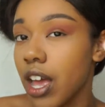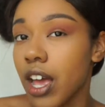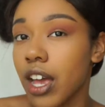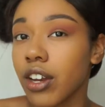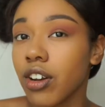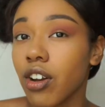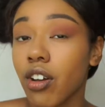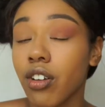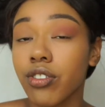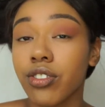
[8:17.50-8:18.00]

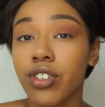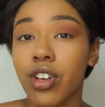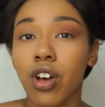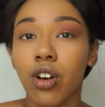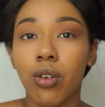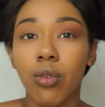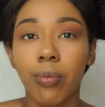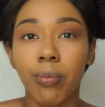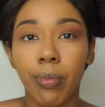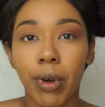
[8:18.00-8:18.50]
And
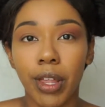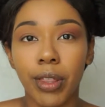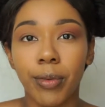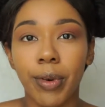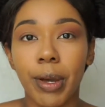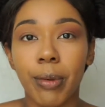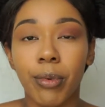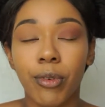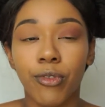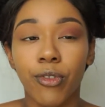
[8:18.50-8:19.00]
also, by the
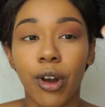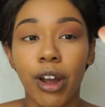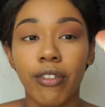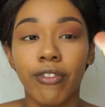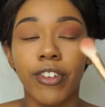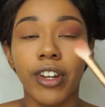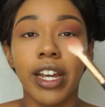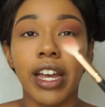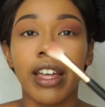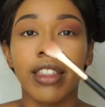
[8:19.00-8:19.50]
way, before I
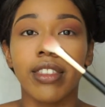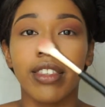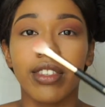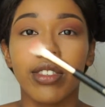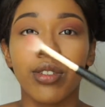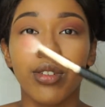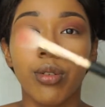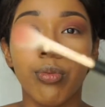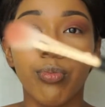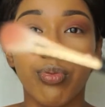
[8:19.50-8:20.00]
forget,
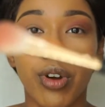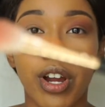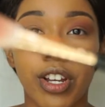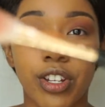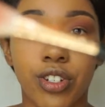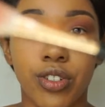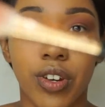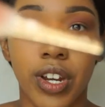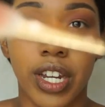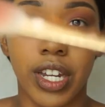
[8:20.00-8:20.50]
this little
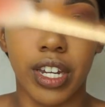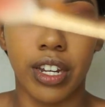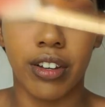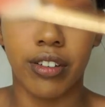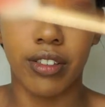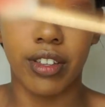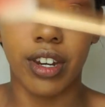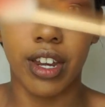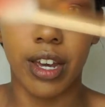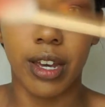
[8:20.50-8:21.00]
brush right
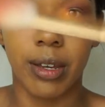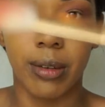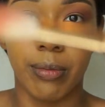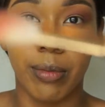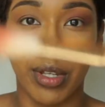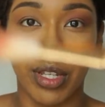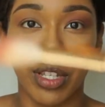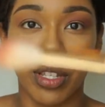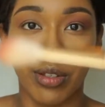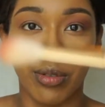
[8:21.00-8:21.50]
here that I'm
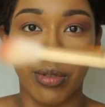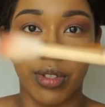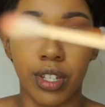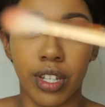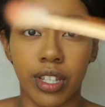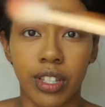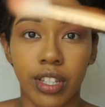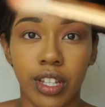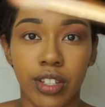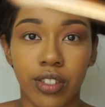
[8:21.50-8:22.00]

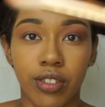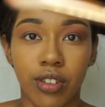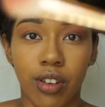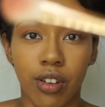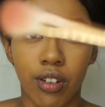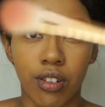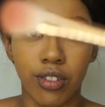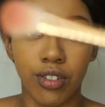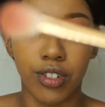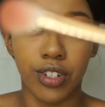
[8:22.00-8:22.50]
using, that's
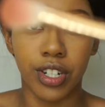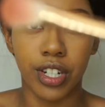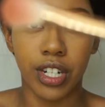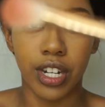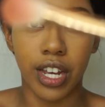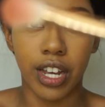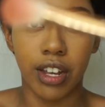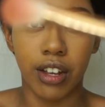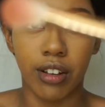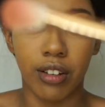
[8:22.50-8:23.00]
all dirty
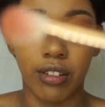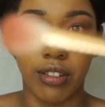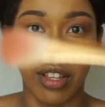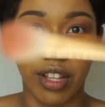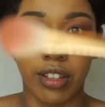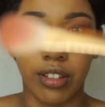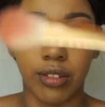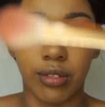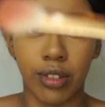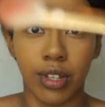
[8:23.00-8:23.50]
now,
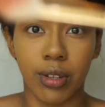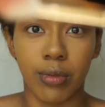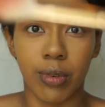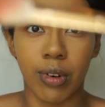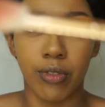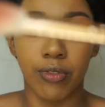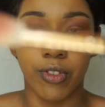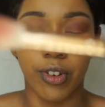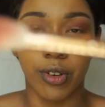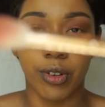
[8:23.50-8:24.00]
that low-key
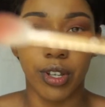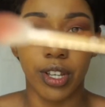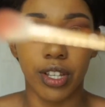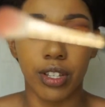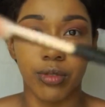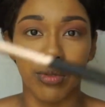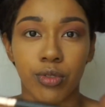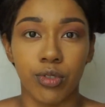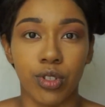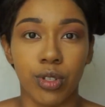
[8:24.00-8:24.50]
won't
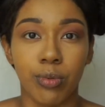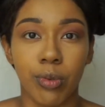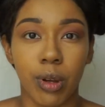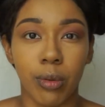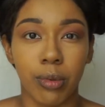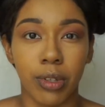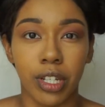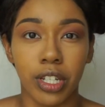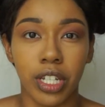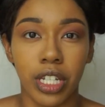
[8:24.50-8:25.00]
focus, which is
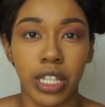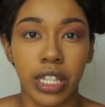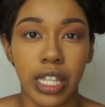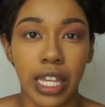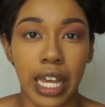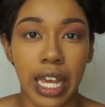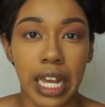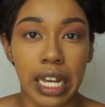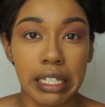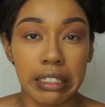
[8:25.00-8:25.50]
probably a good
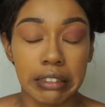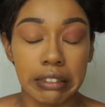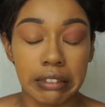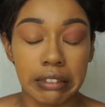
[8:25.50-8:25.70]
thing,